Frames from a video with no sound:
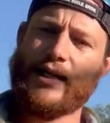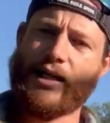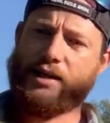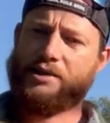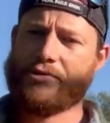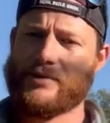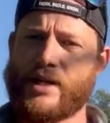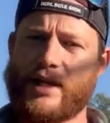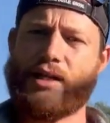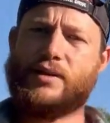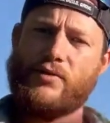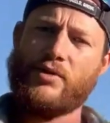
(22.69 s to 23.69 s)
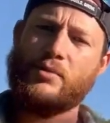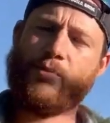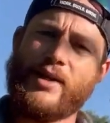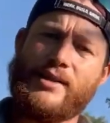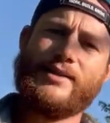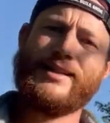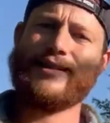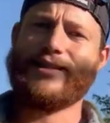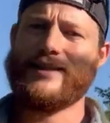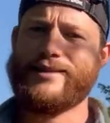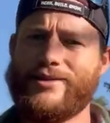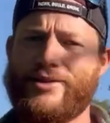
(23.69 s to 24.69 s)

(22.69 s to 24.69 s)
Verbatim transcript: And this will kind of give you the best idea